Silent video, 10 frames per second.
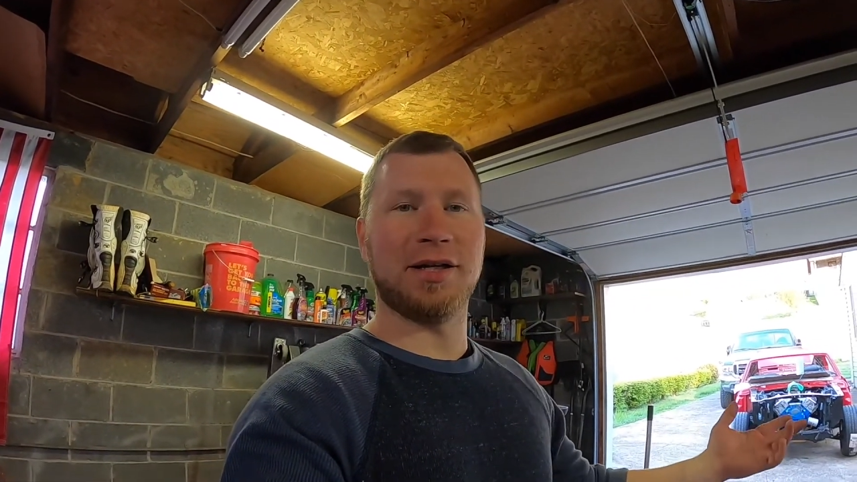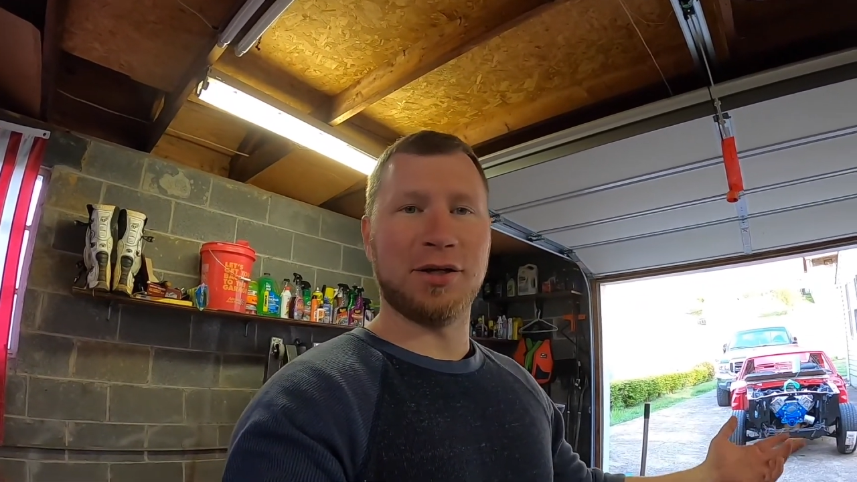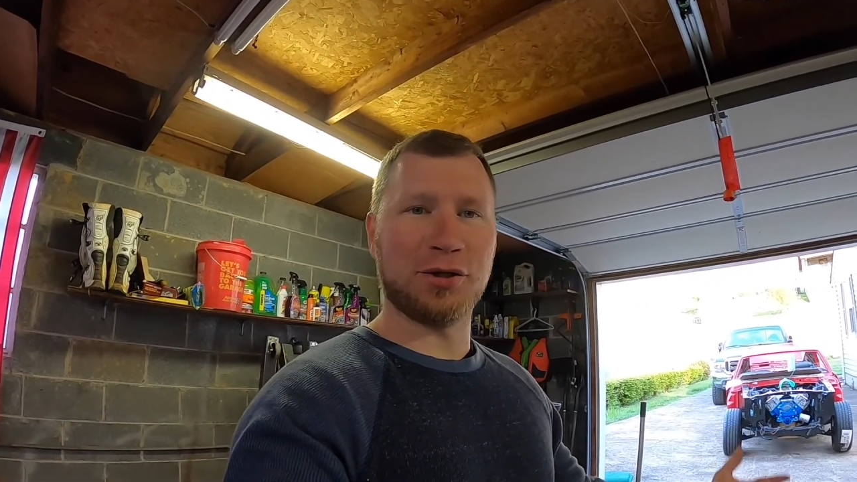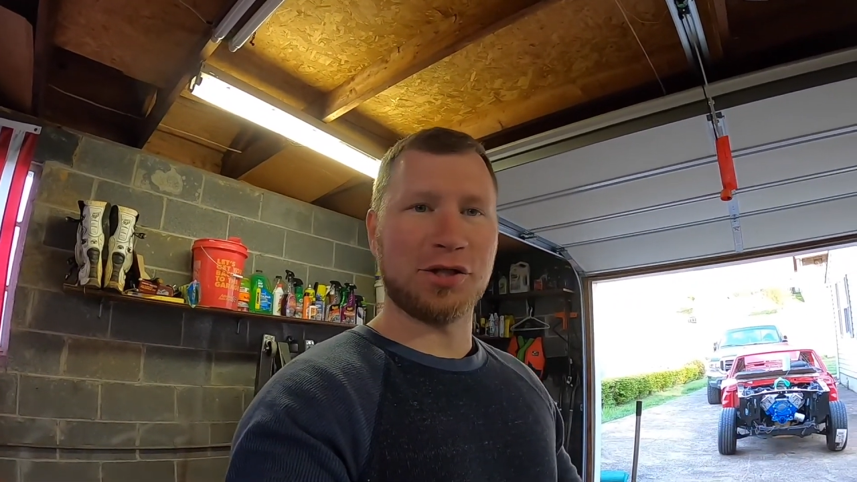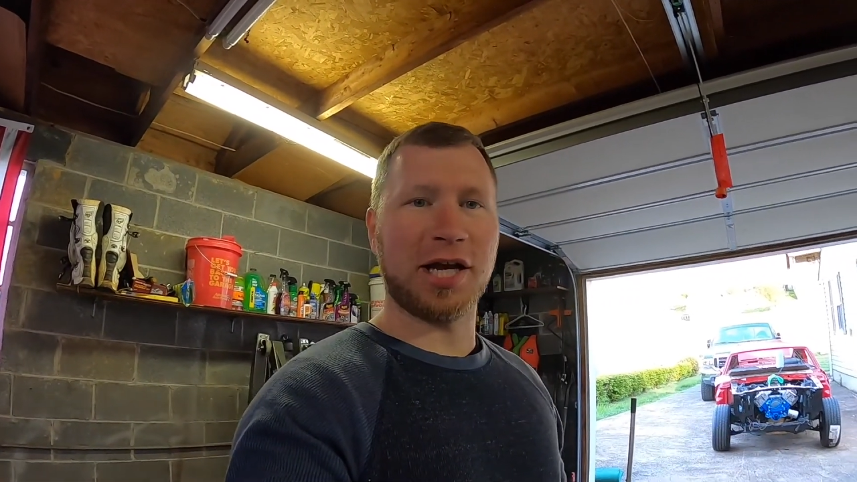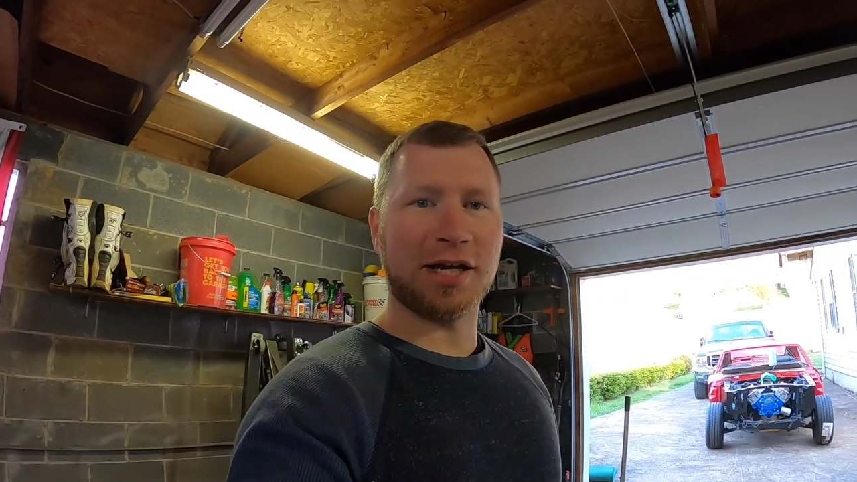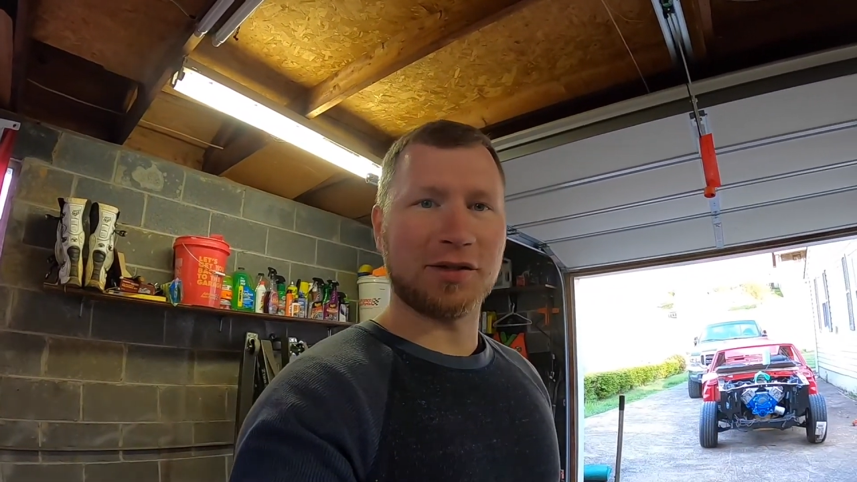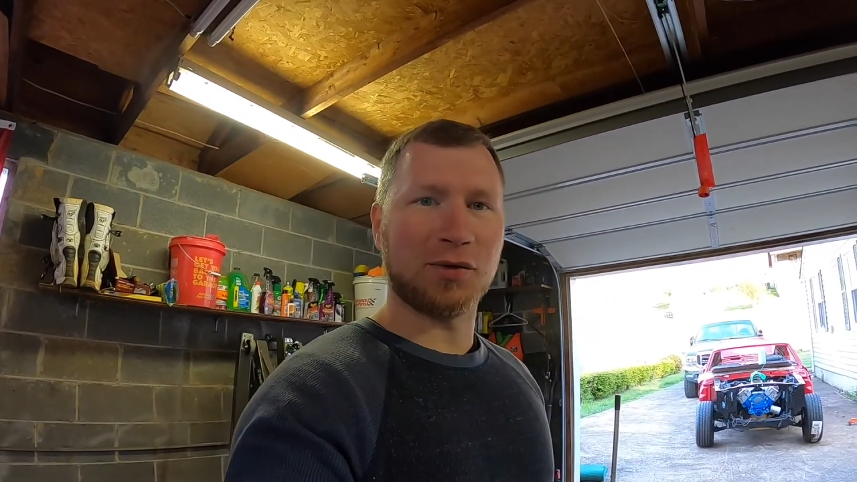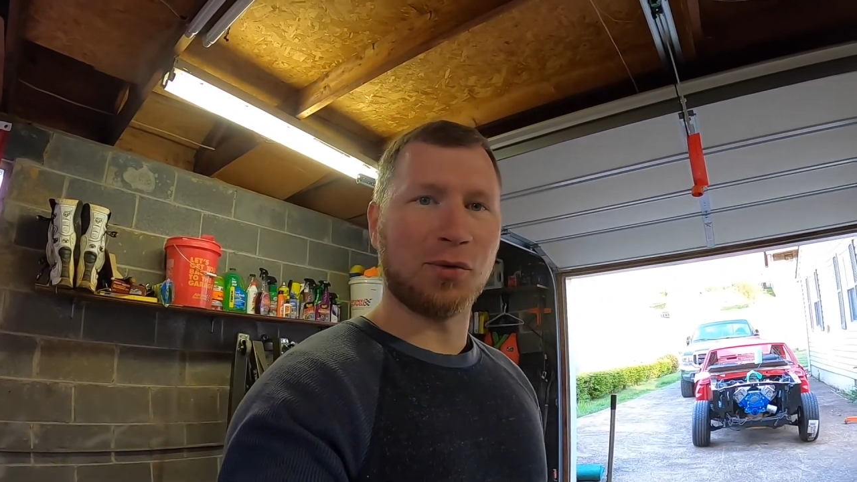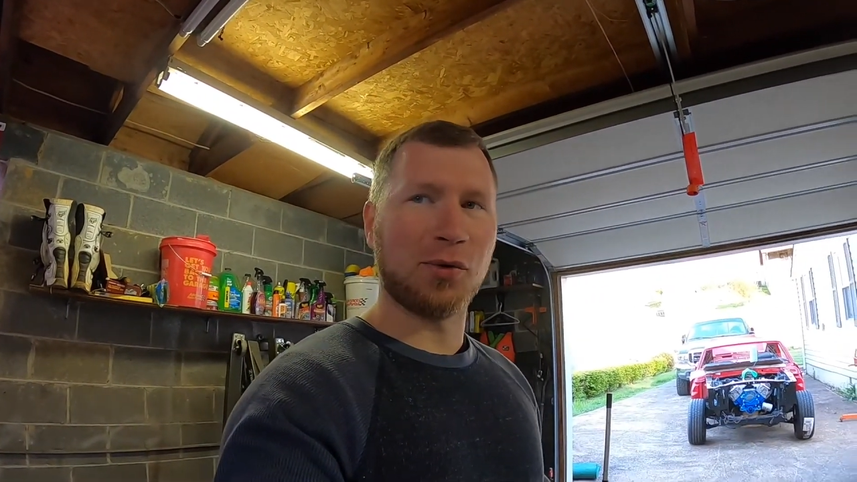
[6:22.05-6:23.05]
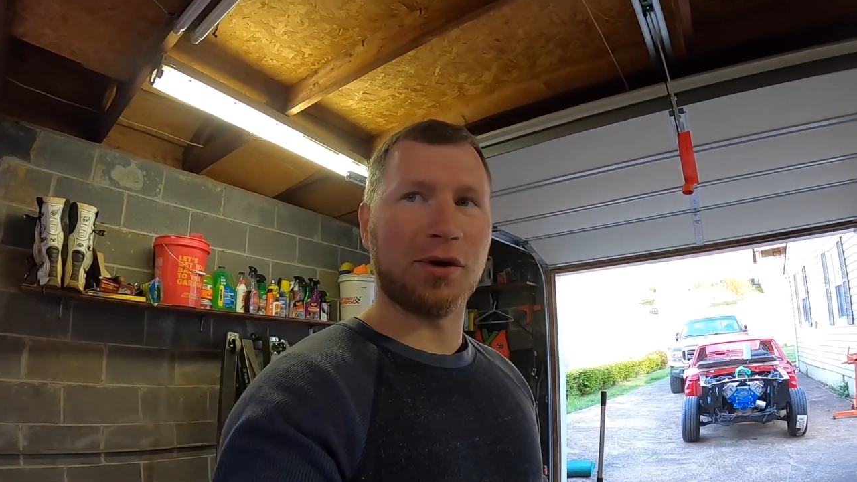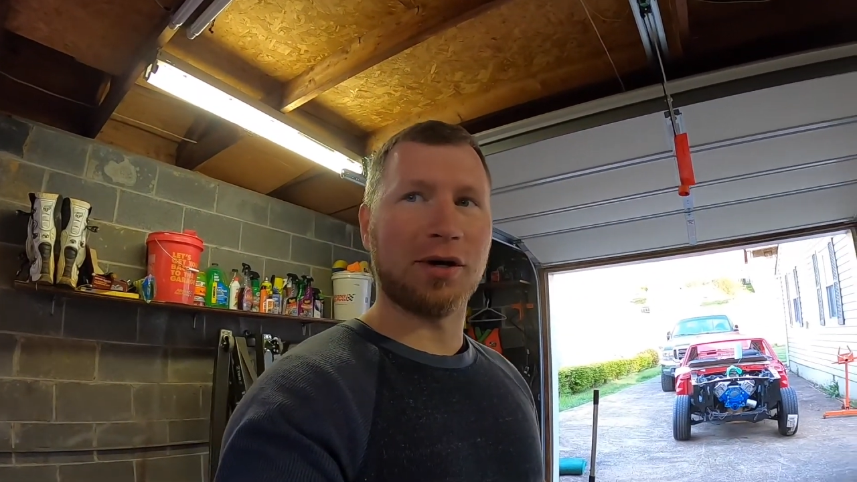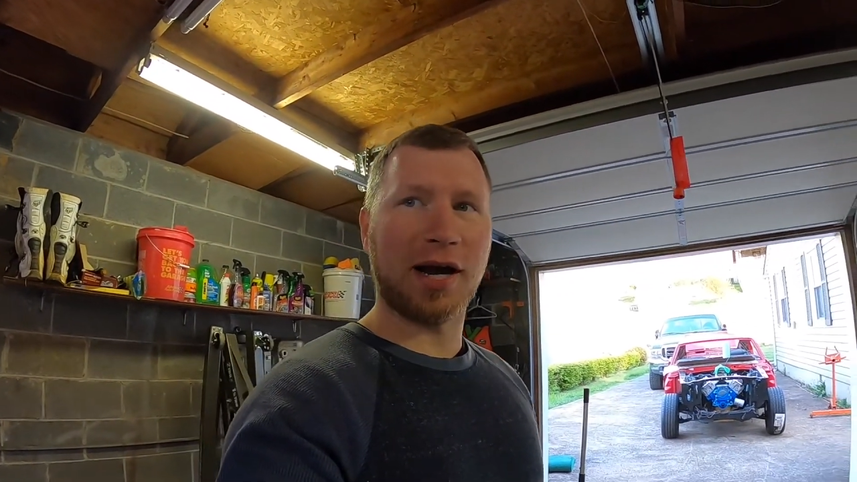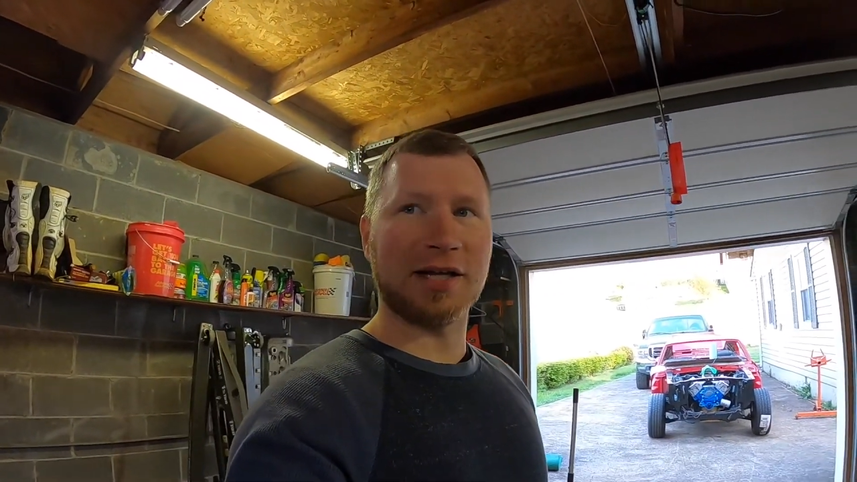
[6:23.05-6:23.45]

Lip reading: interject or